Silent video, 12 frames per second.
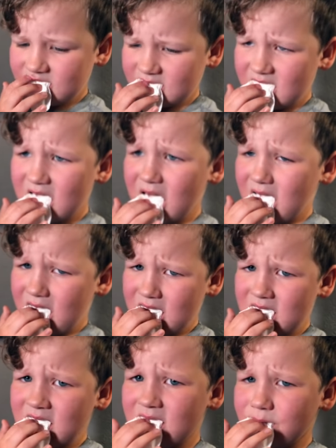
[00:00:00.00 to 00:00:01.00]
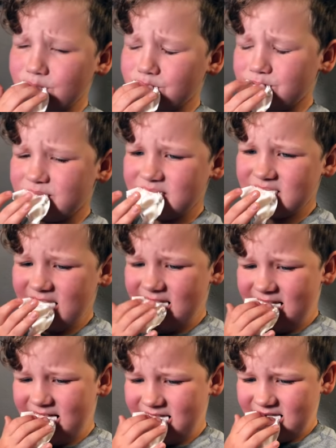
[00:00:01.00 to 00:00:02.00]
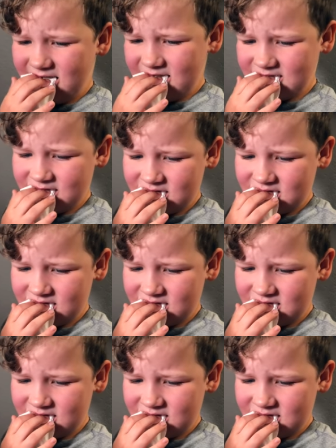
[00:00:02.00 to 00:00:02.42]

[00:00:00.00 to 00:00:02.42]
How does it feel to not have a Didn't. tooth there?